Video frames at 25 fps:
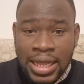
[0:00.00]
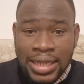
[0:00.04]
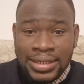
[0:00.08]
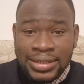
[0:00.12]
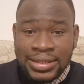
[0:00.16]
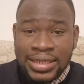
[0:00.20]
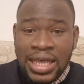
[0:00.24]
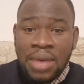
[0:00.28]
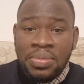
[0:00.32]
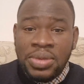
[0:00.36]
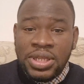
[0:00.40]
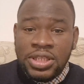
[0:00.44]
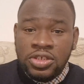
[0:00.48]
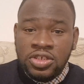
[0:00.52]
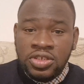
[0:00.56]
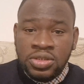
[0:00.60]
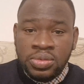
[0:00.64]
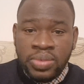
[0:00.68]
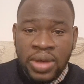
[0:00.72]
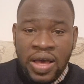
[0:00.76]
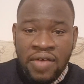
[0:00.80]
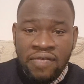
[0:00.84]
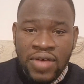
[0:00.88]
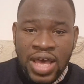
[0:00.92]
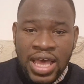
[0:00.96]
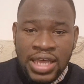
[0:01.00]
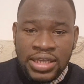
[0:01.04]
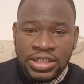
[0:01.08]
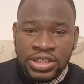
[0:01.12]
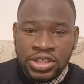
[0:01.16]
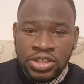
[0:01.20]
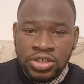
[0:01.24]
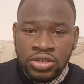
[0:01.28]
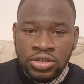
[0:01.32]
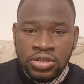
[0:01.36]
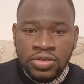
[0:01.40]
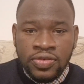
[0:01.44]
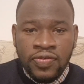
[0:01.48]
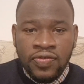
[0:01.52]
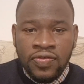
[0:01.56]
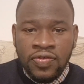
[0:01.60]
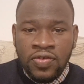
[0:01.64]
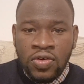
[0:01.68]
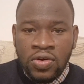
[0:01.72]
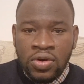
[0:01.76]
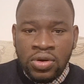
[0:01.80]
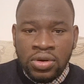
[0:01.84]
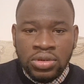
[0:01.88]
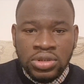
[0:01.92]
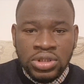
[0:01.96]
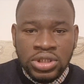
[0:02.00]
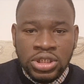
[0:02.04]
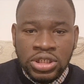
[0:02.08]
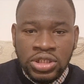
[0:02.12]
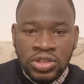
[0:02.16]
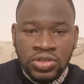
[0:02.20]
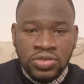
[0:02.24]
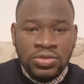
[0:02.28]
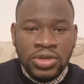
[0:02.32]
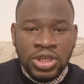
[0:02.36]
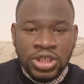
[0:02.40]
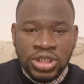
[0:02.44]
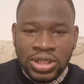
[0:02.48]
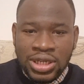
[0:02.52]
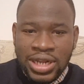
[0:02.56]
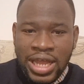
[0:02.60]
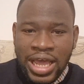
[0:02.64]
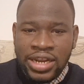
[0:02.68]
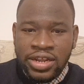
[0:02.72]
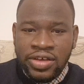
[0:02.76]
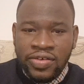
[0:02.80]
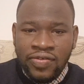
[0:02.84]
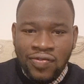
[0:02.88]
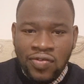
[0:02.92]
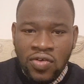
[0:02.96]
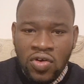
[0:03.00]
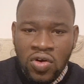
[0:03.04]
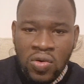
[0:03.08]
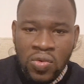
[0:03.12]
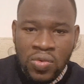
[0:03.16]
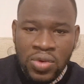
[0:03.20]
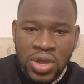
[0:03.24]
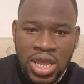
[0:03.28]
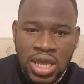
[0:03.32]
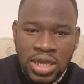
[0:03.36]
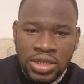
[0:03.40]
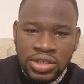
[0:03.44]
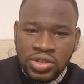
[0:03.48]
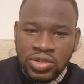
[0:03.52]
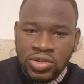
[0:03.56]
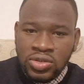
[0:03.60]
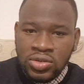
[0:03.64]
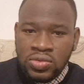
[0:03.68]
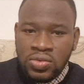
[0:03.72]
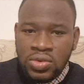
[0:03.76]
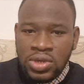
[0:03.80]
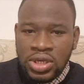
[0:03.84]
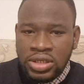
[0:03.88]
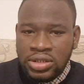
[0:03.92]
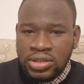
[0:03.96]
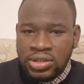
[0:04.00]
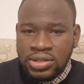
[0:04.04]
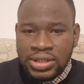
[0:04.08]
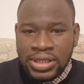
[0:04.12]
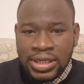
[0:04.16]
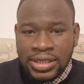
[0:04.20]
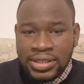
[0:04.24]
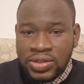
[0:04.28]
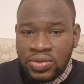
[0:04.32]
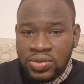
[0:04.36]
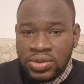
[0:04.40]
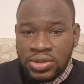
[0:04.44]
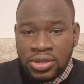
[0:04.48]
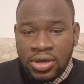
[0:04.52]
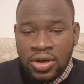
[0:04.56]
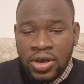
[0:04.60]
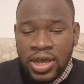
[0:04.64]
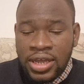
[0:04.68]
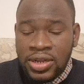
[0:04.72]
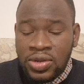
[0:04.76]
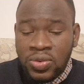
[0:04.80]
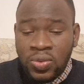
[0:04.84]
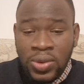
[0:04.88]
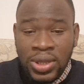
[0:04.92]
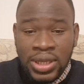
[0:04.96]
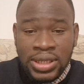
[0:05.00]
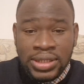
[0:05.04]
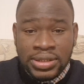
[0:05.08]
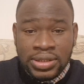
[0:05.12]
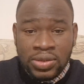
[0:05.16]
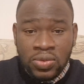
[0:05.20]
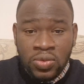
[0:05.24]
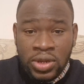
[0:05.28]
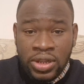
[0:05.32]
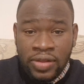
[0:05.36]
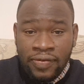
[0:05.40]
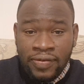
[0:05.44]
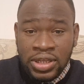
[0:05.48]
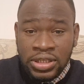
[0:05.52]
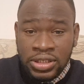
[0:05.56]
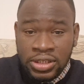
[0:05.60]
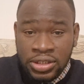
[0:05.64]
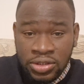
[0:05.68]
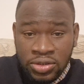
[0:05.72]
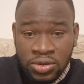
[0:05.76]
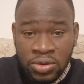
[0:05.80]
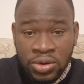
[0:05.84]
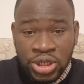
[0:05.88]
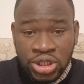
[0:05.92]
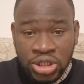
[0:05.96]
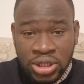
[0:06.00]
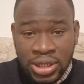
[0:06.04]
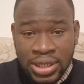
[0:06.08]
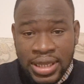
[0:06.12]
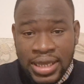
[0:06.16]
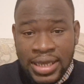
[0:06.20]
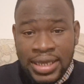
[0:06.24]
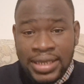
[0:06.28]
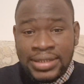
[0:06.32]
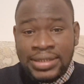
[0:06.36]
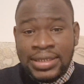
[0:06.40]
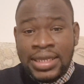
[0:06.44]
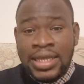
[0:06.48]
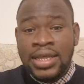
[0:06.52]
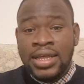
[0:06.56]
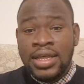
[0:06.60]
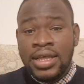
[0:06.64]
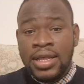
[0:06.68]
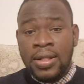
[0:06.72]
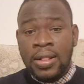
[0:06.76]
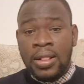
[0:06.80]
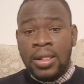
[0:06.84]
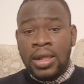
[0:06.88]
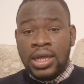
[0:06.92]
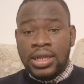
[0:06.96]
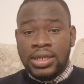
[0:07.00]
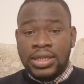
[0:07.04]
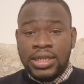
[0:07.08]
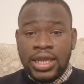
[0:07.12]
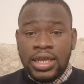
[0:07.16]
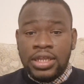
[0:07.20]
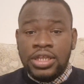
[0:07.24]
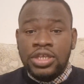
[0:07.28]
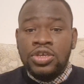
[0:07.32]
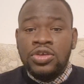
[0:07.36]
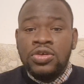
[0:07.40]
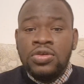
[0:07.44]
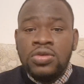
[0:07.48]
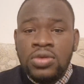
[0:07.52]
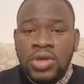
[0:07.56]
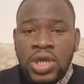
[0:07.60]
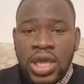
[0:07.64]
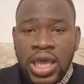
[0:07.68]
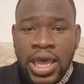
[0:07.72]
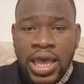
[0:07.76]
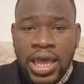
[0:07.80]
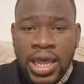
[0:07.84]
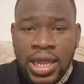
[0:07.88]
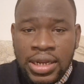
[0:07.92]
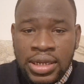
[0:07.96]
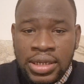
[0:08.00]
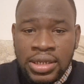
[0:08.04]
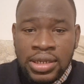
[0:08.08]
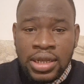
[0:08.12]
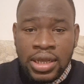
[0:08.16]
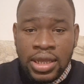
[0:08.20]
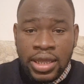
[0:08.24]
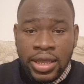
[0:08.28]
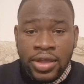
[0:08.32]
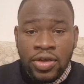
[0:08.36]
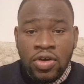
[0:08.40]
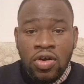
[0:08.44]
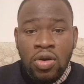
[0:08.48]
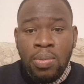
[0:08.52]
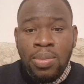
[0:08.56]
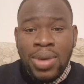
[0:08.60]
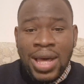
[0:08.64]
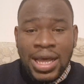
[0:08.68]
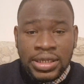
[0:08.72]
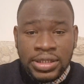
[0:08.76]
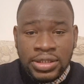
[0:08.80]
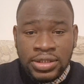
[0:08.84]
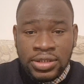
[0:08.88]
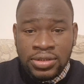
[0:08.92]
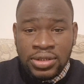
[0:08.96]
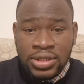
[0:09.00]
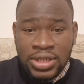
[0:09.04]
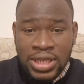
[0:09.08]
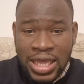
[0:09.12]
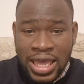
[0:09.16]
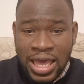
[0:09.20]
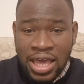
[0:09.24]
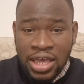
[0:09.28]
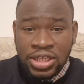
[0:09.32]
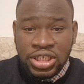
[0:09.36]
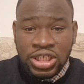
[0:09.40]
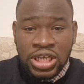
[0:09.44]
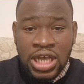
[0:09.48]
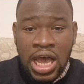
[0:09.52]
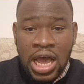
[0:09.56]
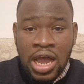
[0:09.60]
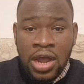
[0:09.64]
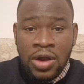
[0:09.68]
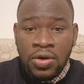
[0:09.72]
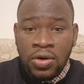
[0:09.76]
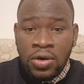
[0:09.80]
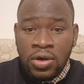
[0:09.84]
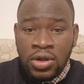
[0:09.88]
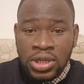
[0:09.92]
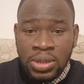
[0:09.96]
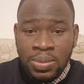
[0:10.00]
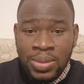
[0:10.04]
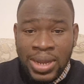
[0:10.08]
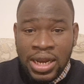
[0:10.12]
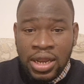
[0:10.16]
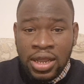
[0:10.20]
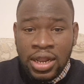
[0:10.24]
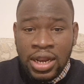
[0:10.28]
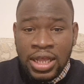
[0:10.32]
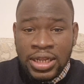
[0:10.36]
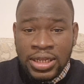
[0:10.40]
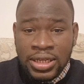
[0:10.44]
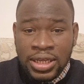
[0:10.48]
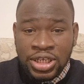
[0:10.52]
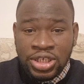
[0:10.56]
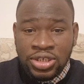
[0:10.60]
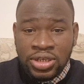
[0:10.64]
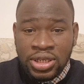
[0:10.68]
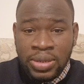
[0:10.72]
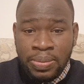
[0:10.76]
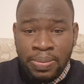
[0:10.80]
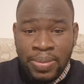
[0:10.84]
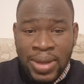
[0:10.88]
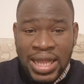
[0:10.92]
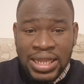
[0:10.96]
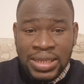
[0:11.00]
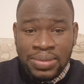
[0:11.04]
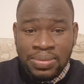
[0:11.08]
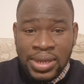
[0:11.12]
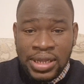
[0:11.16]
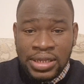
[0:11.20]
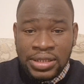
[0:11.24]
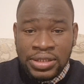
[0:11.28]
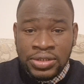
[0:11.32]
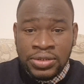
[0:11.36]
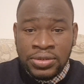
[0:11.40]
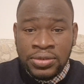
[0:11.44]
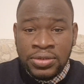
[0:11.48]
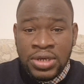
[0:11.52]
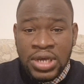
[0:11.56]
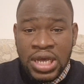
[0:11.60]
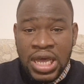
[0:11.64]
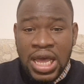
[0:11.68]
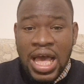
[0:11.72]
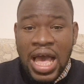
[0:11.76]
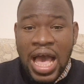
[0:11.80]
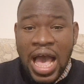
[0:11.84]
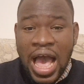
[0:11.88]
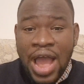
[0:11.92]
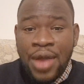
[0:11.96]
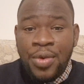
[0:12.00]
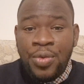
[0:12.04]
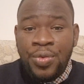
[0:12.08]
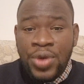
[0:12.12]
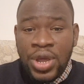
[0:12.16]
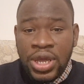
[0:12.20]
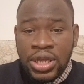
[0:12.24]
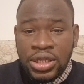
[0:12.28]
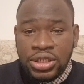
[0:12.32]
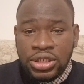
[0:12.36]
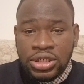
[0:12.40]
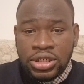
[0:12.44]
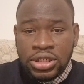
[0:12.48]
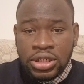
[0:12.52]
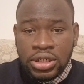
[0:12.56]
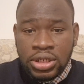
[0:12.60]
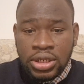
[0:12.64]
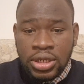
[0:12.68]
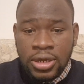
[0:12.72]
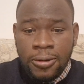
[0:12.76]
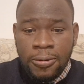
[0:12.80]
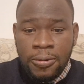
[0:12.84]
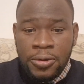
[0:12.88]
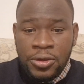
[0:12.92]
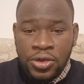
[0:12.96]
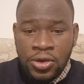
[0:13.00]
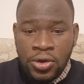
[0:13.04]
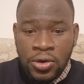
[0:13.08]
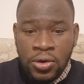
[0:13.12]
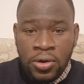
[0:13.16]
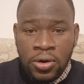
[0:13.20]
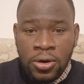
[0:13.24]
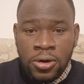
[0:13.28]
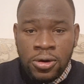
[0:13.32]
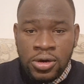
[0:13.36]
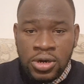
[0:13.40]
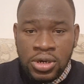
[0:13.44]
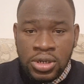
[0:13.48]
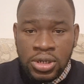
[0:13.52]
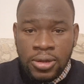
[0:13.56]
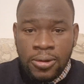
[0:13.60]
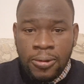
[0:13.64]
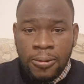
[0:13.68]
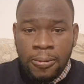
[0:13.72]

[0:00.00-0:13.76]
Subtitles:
that is happy to supervise you for the duration, either 4 weeks, 2 weeks, 6 weeks, or 8 weeks, whatever the duration is. Then you can go back to the HR or the medical education department to arrange your